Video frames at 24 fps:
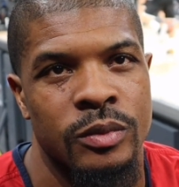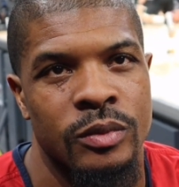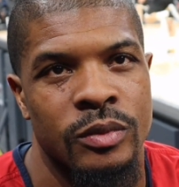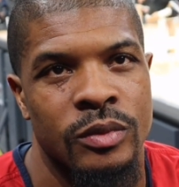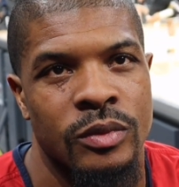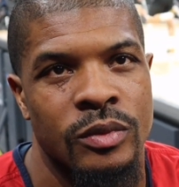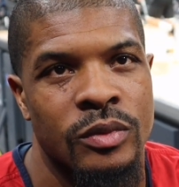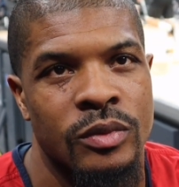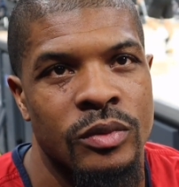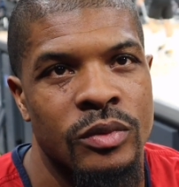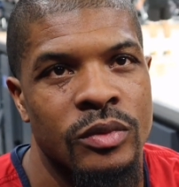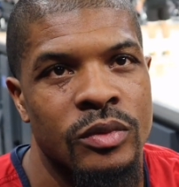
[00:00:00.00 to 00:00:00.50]
Now,
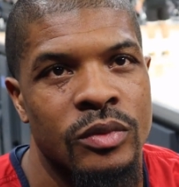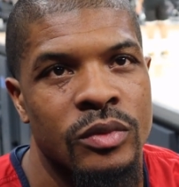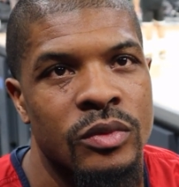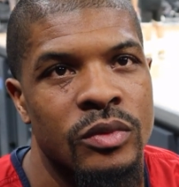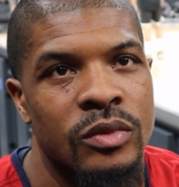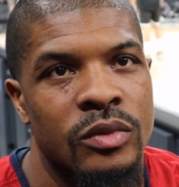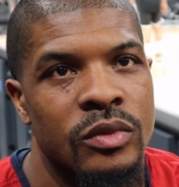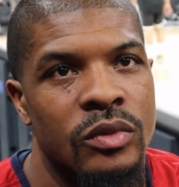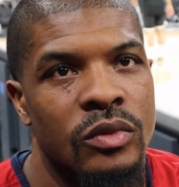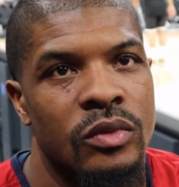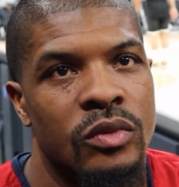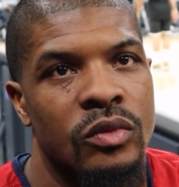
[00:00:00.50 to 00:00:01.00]
you're going up
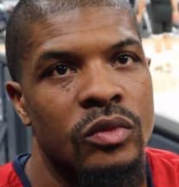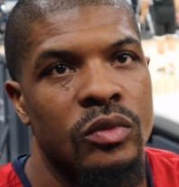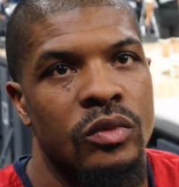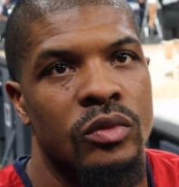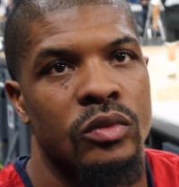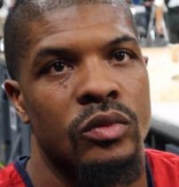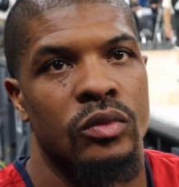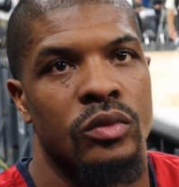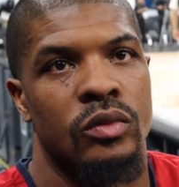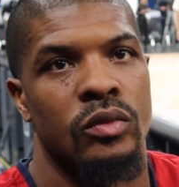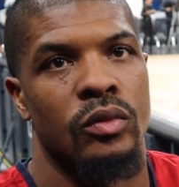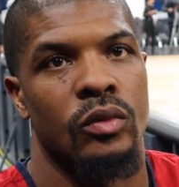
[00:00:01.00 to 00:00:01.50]
against two
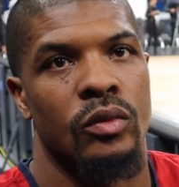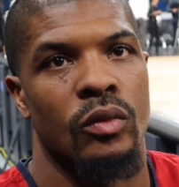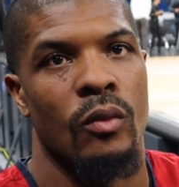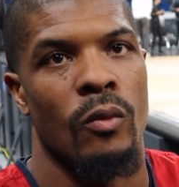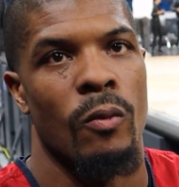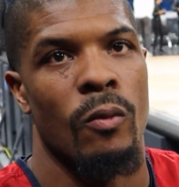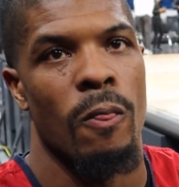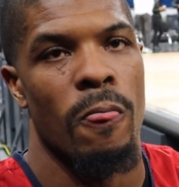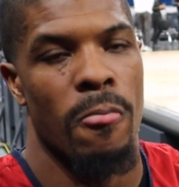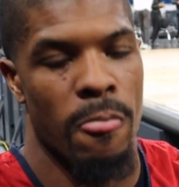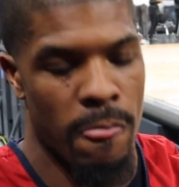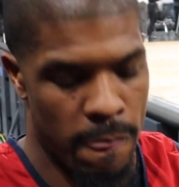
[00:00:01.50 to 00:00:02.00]
particularly tall
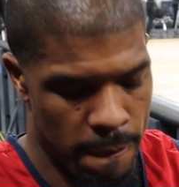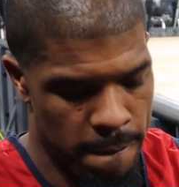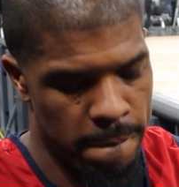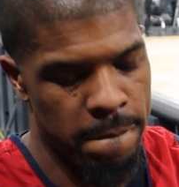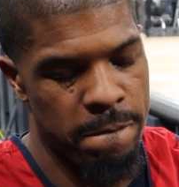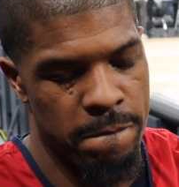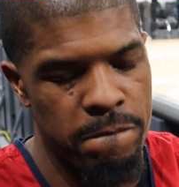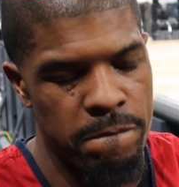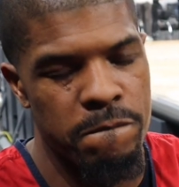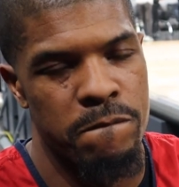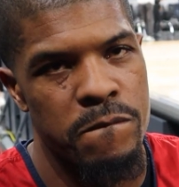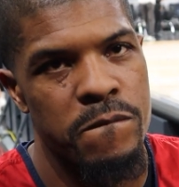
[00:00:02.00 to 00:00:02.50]
men
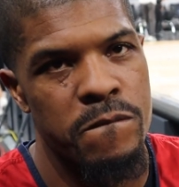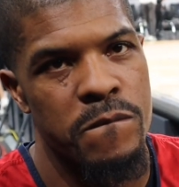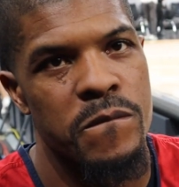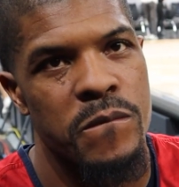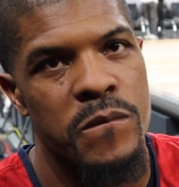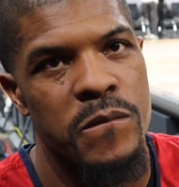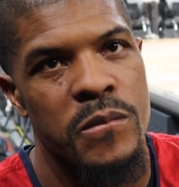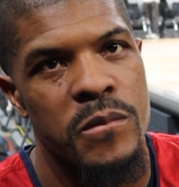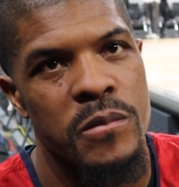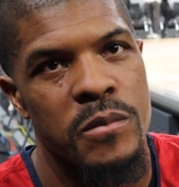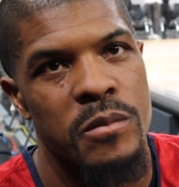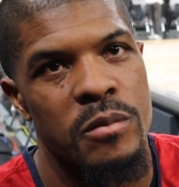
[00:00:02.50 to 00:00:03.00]
tomorrow,
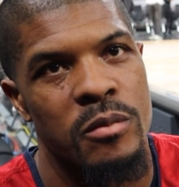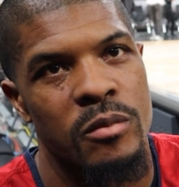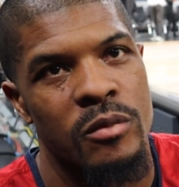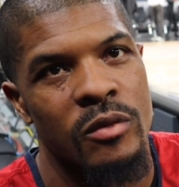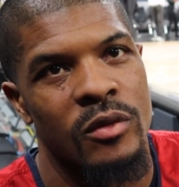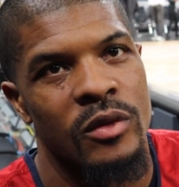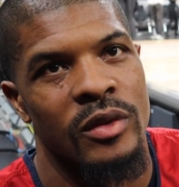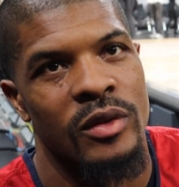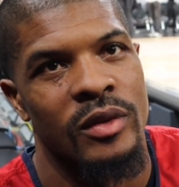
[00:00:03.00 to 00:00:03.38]
Gus Ione